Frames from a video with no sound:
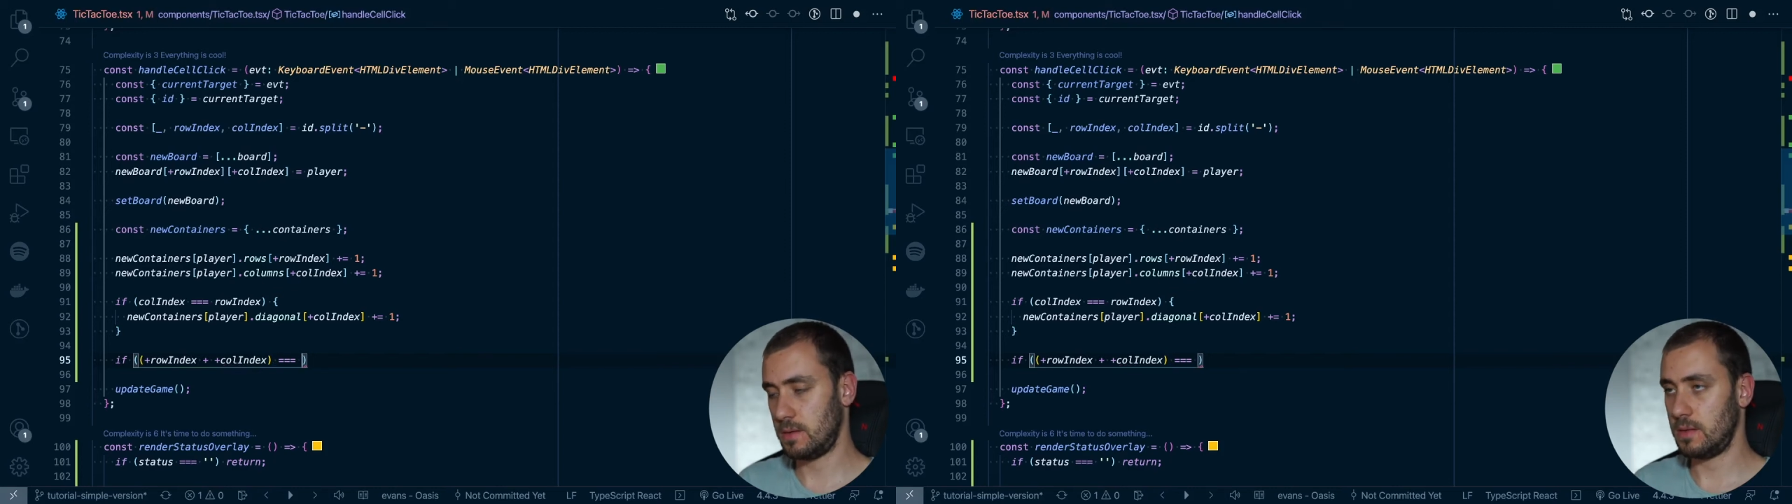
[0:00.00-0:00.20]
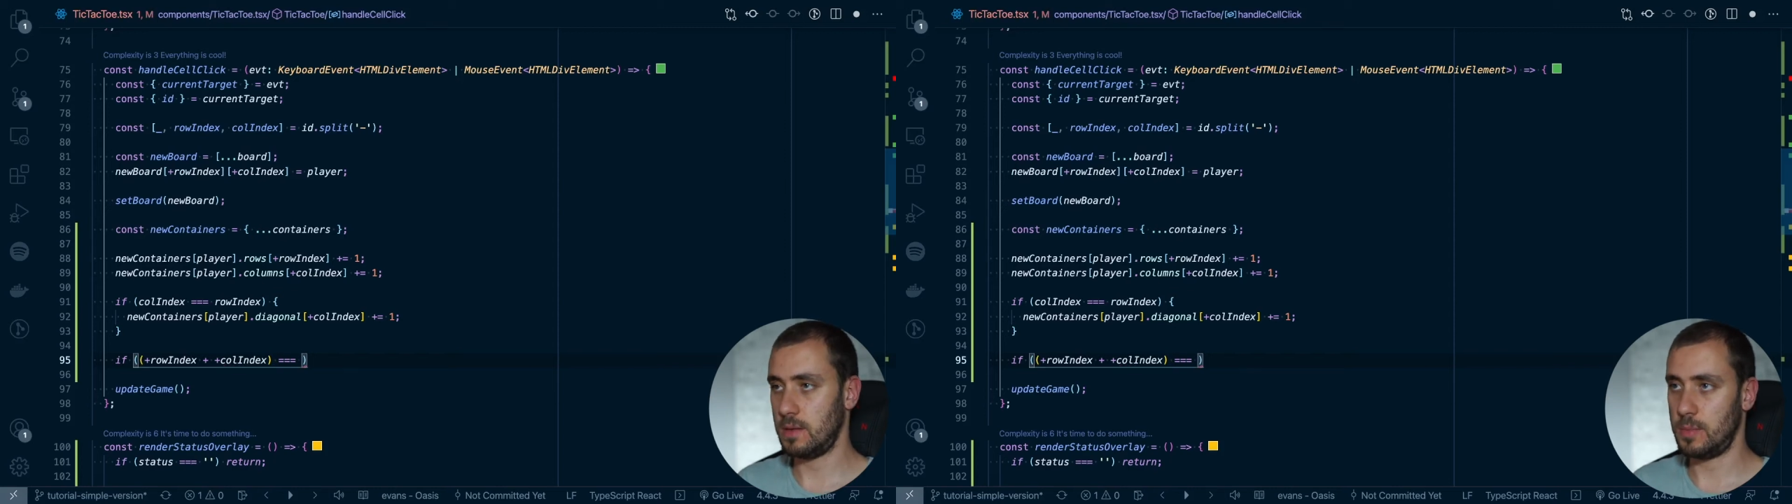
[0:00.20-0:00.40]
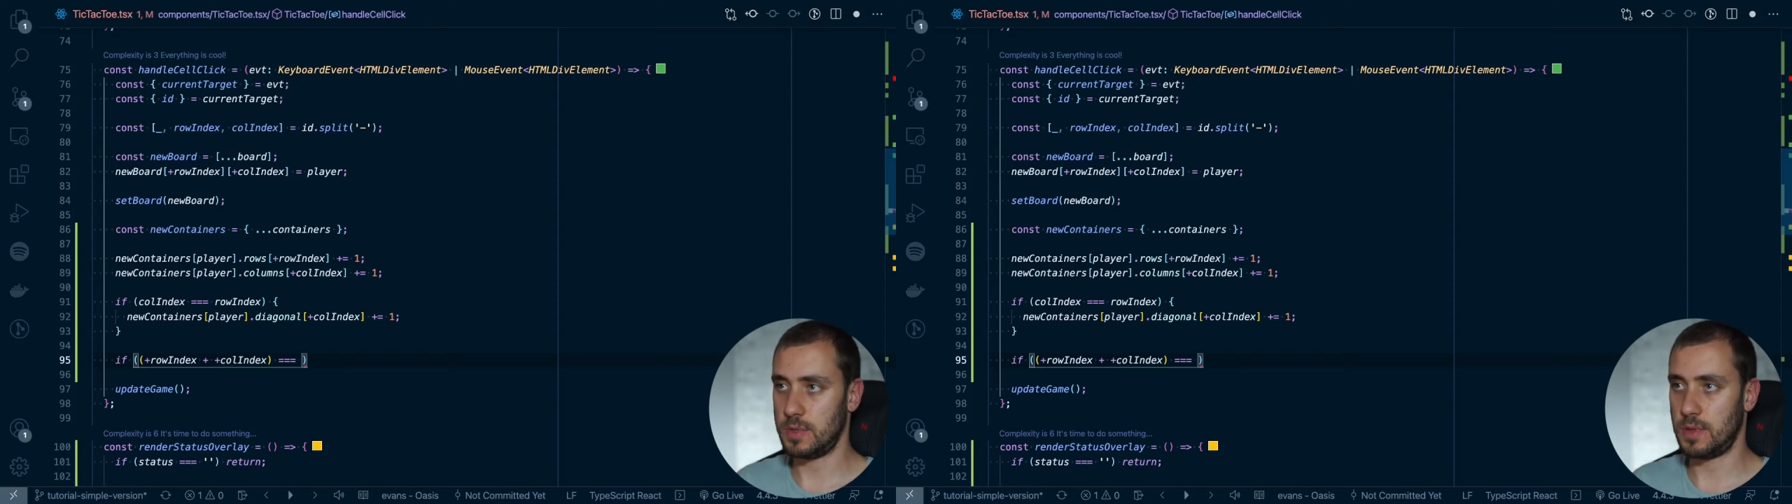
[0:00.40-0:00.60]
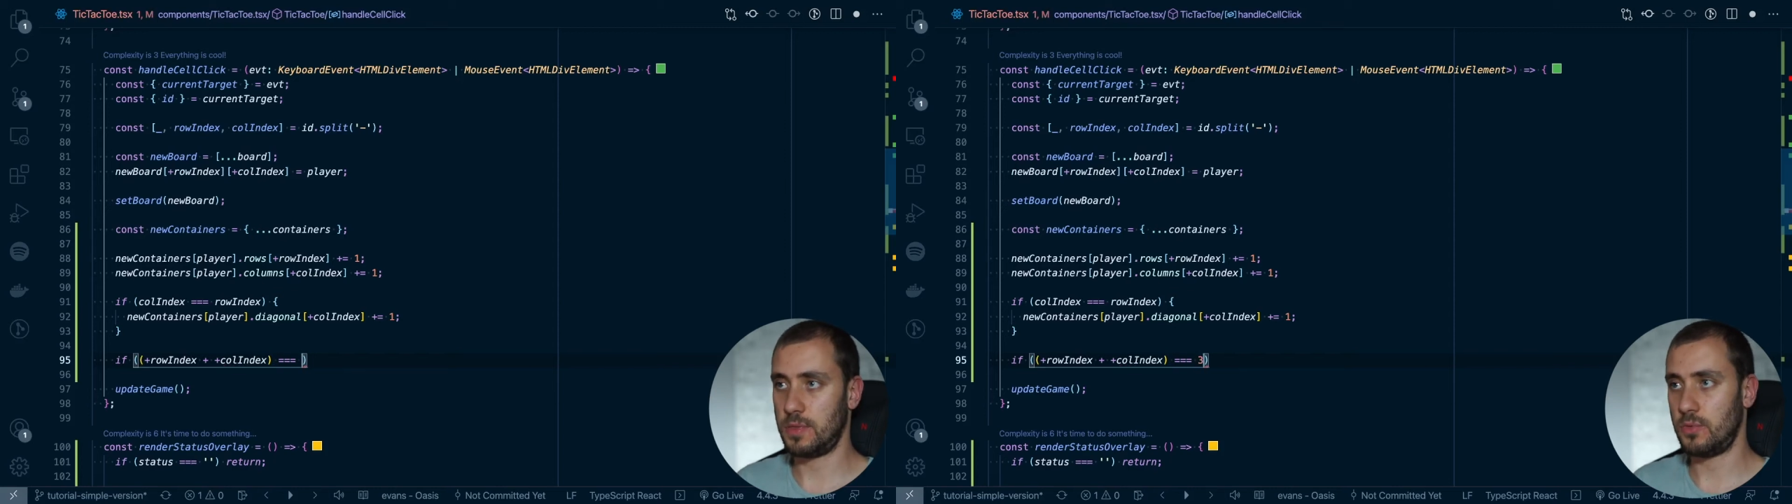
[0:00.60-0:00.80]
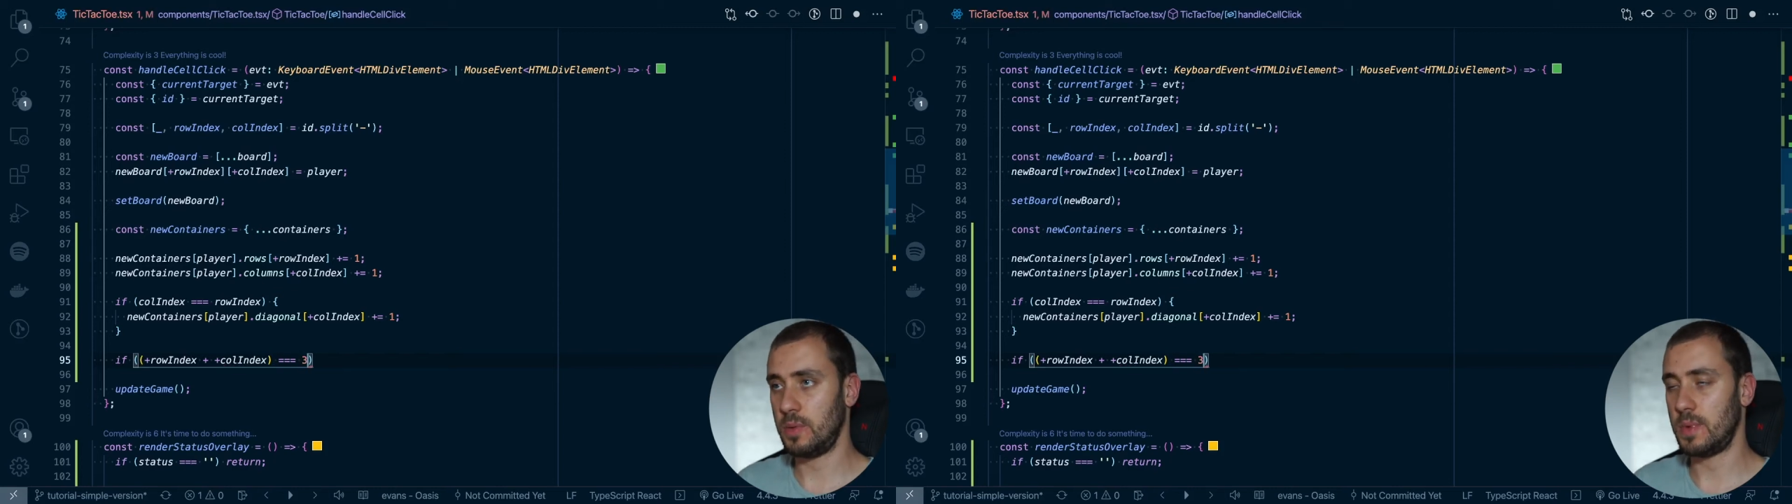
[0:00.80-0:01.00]
let me put a
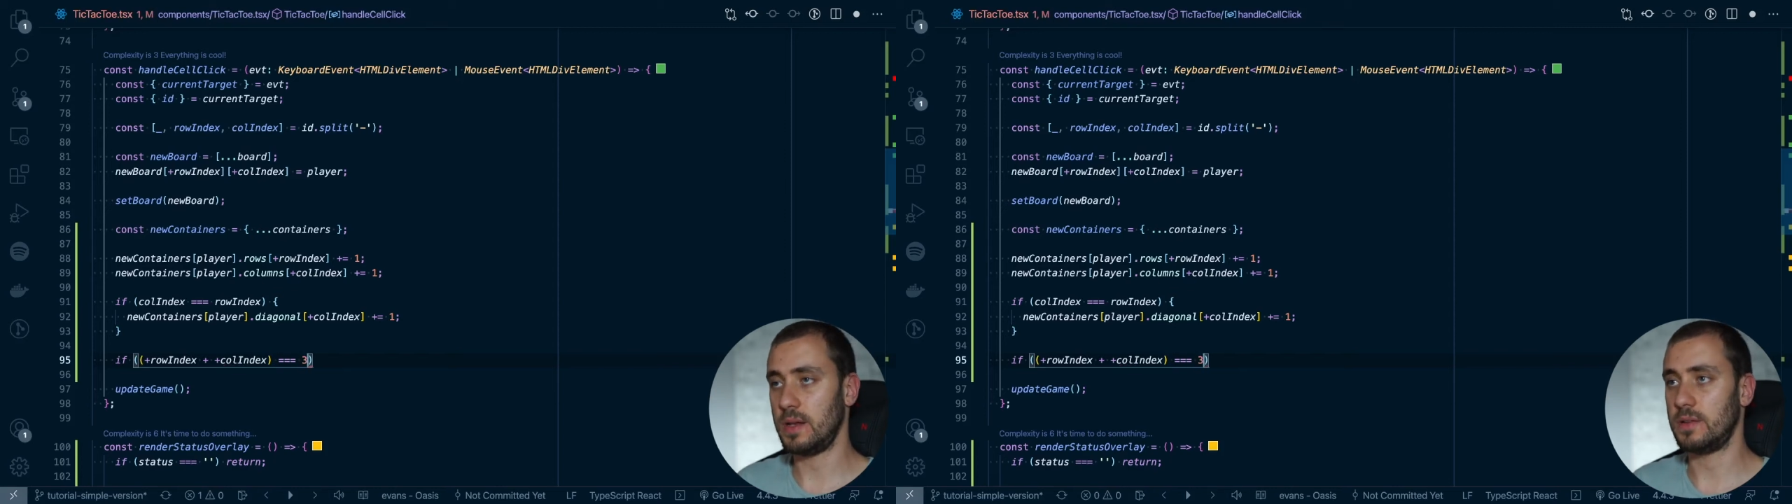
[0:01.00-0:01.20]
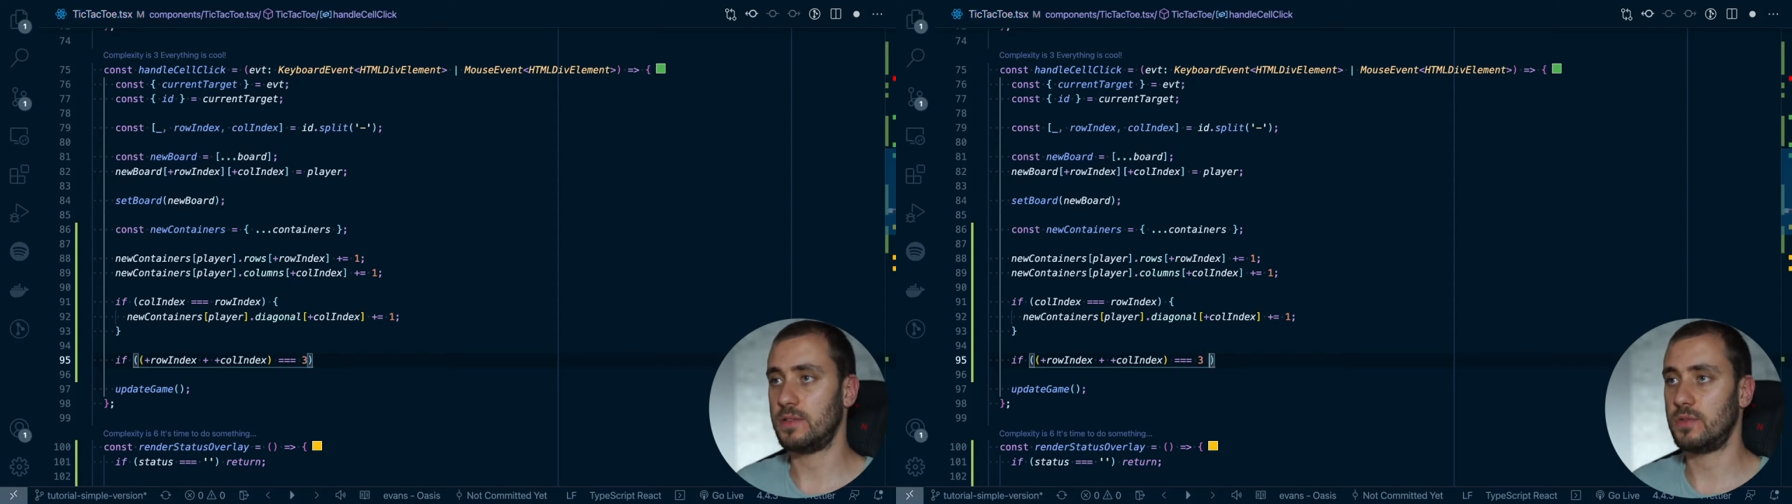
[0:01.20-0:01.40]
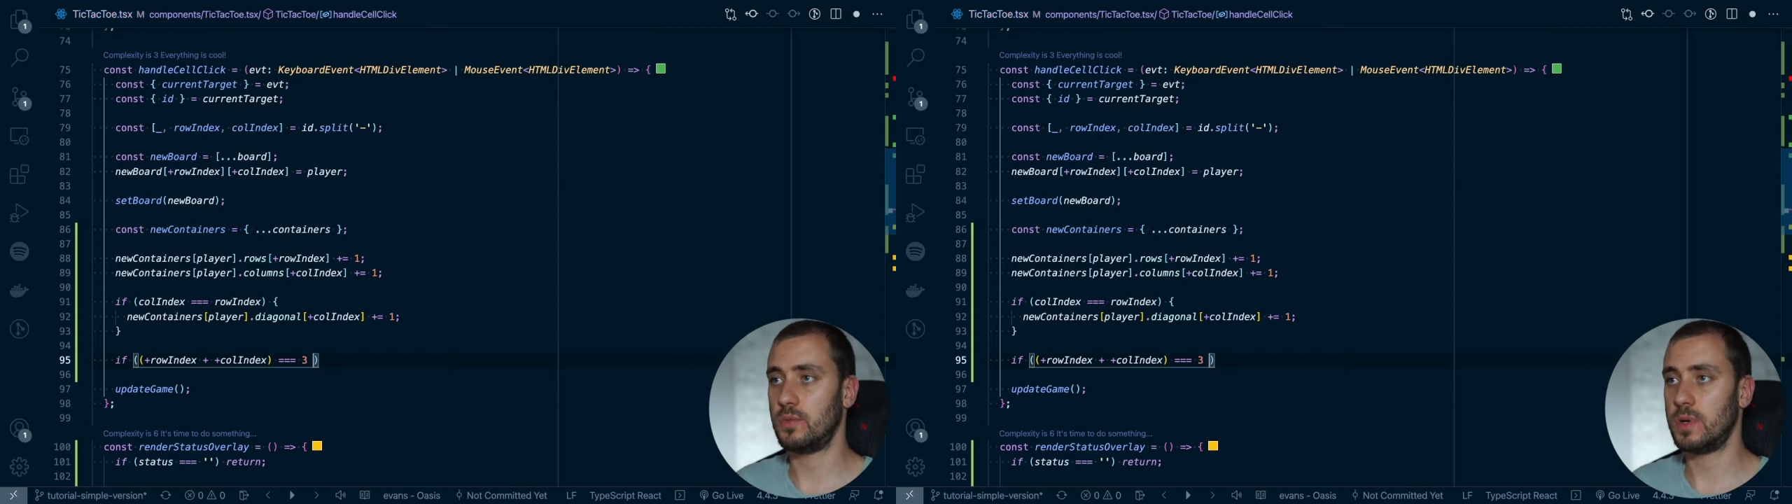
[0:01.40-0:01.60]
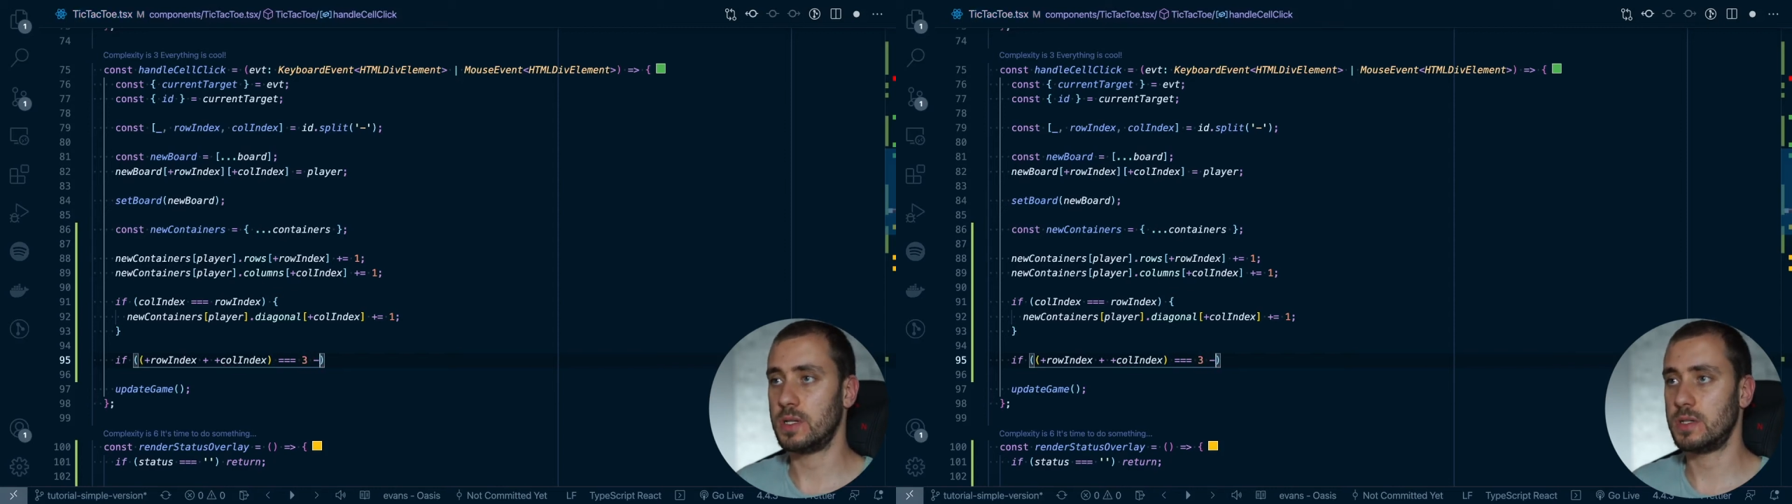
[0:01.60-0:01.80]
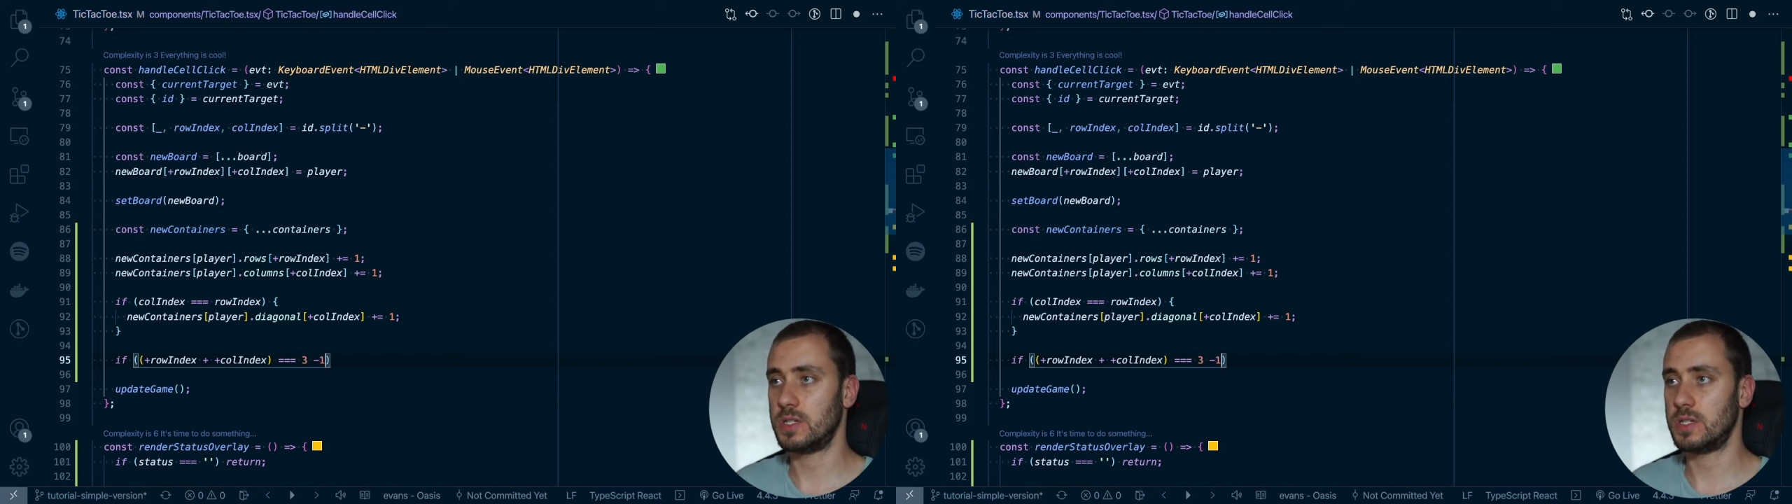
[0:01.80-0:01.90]
3 1